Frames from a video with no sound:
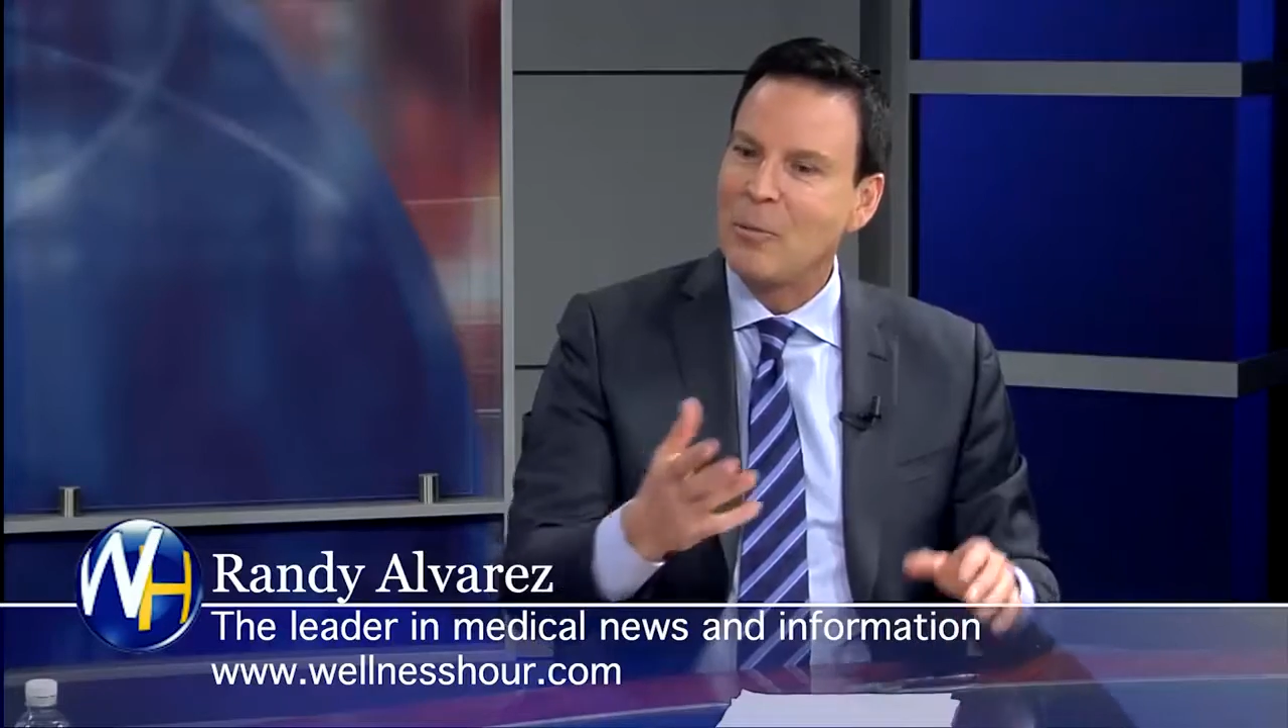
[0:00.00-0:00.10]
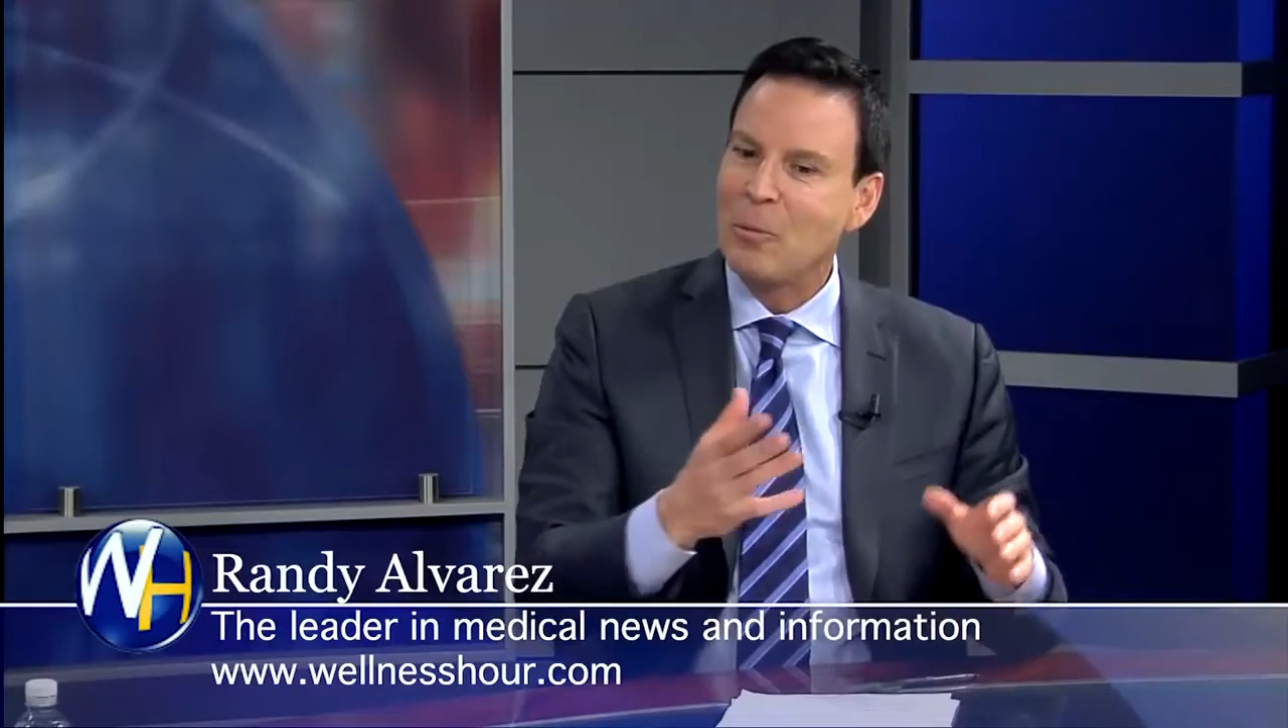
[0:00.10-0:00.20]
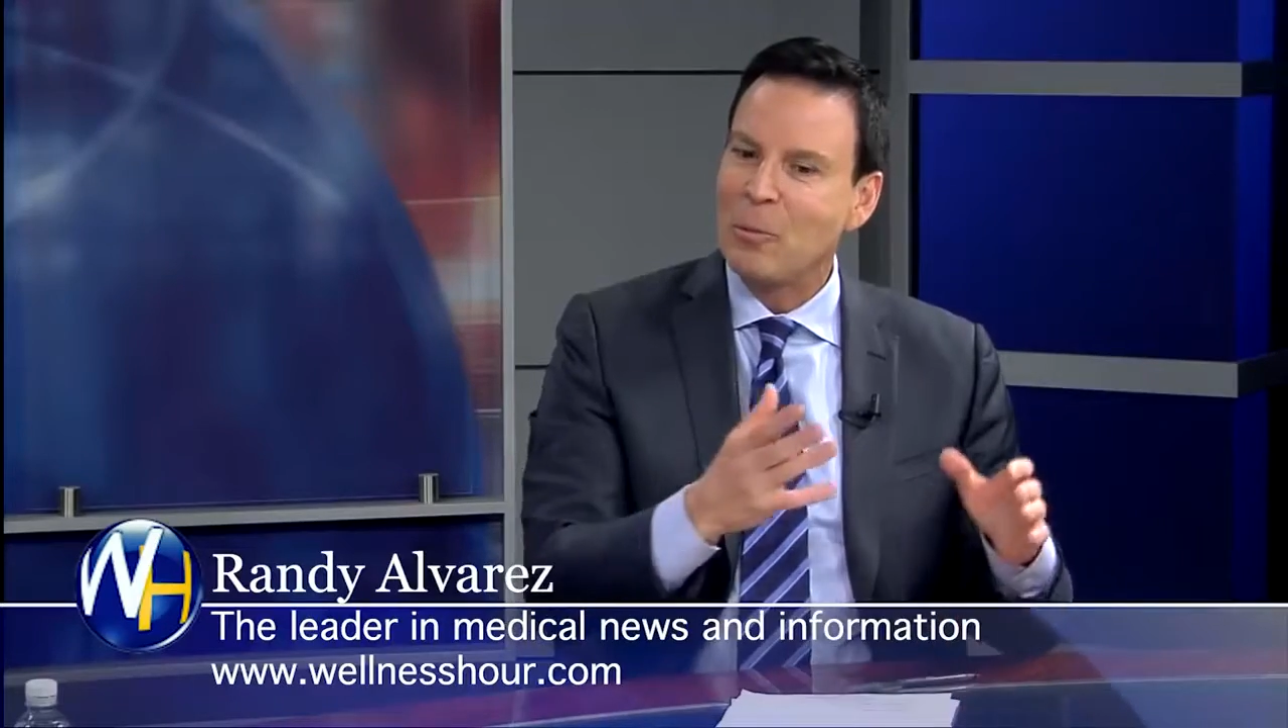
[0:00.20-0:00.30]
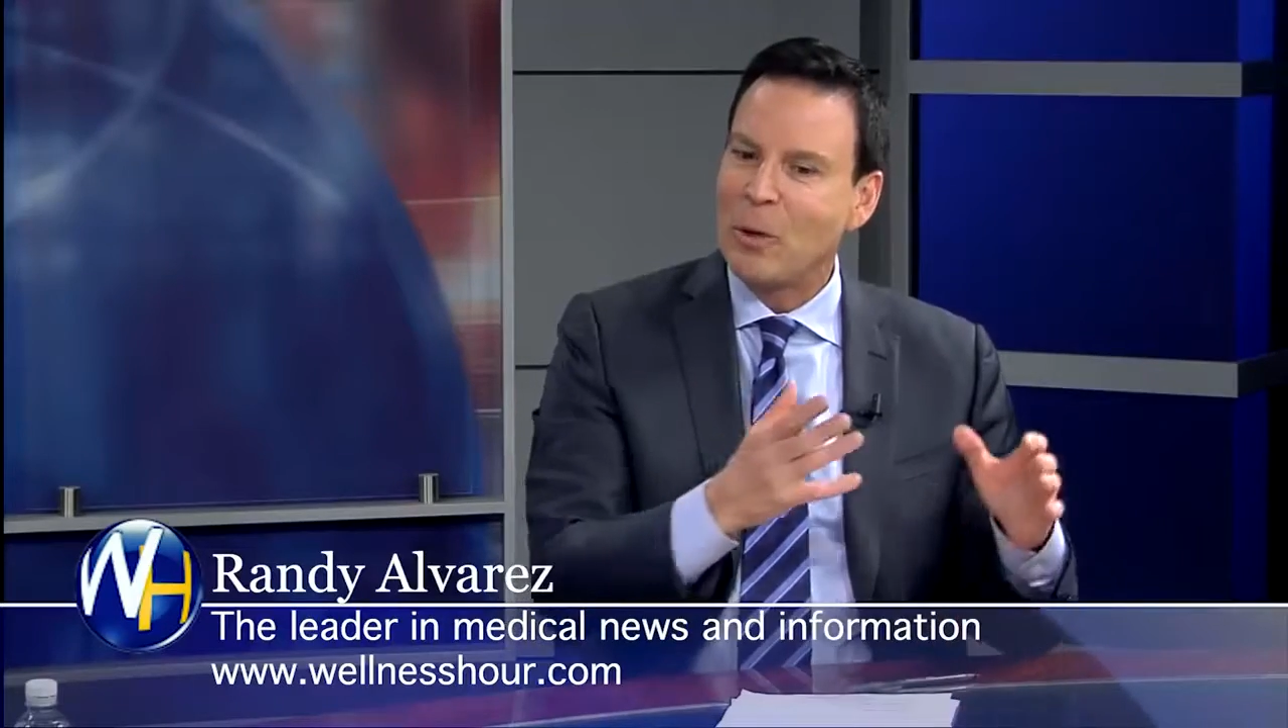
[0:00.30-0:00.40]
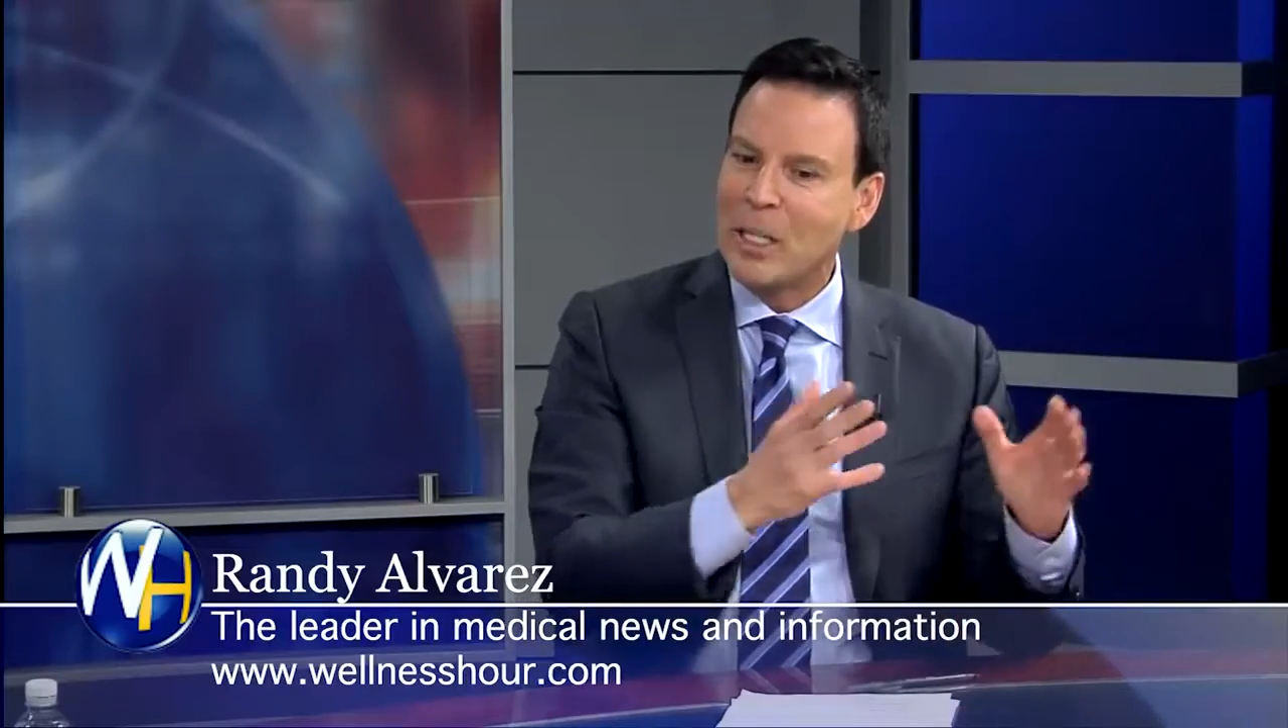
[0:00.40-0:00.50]

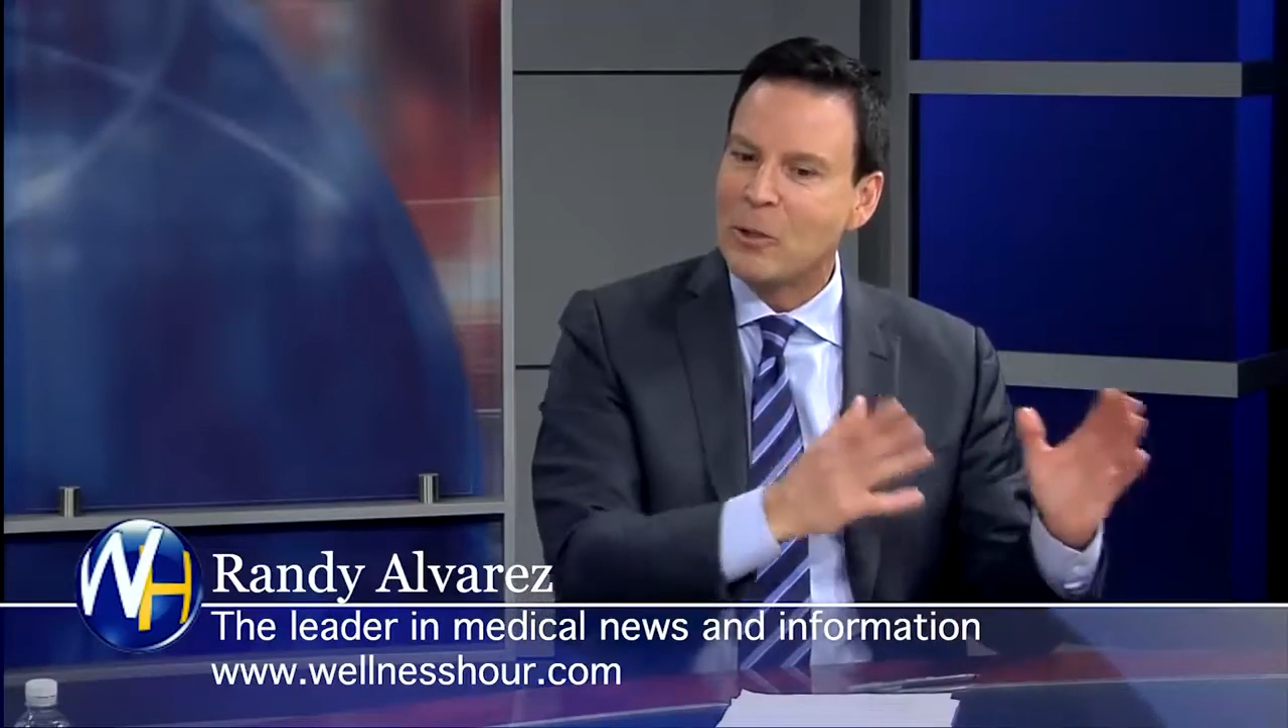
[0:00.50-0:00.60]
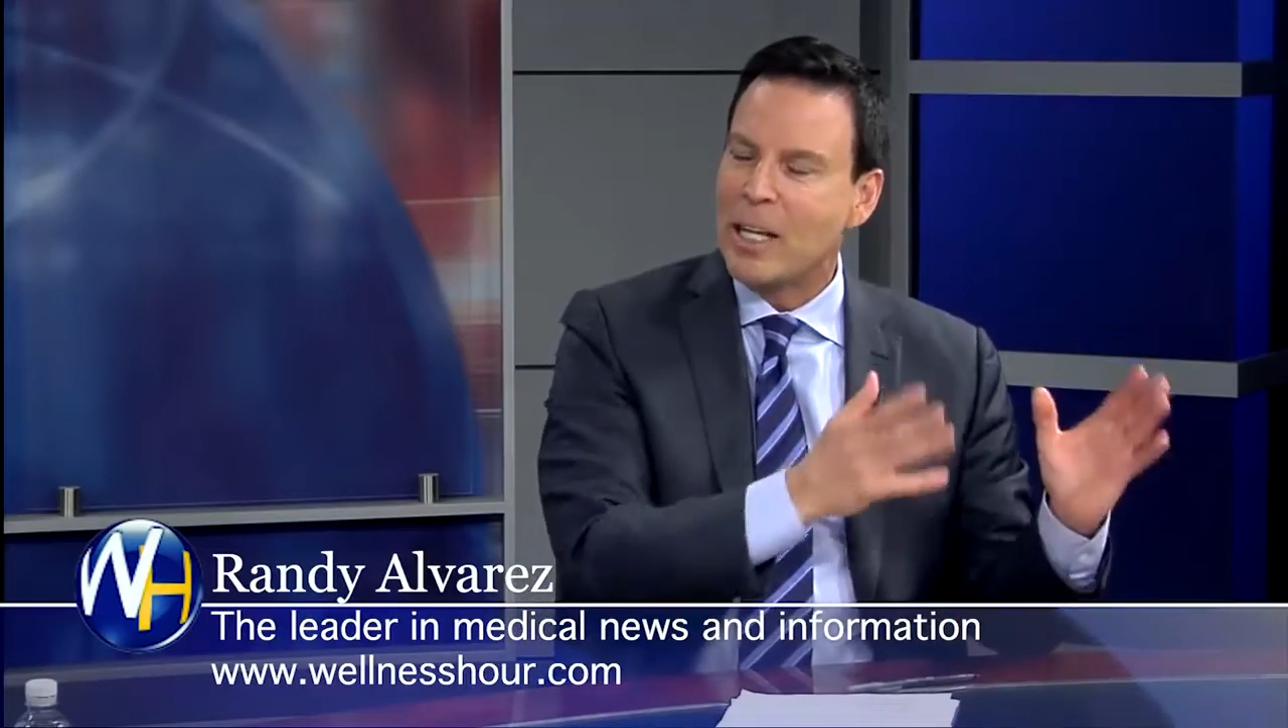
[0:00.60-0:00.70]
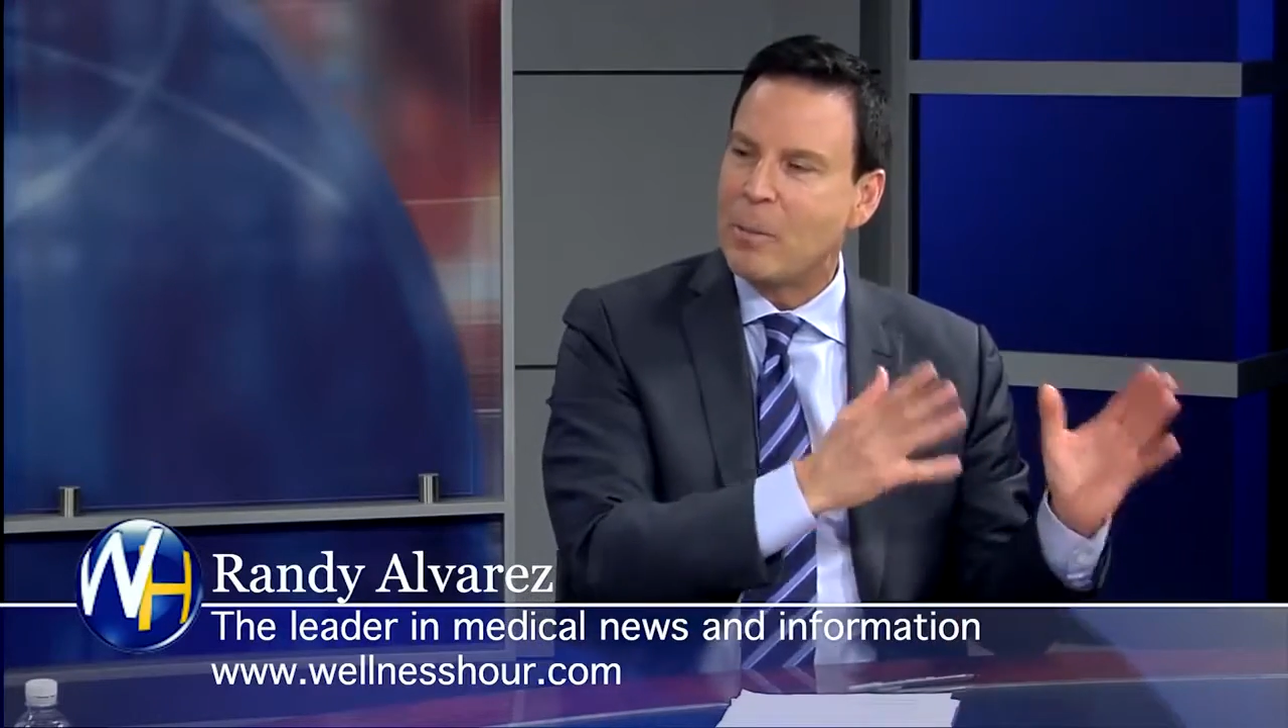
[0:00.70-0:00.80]
What do you say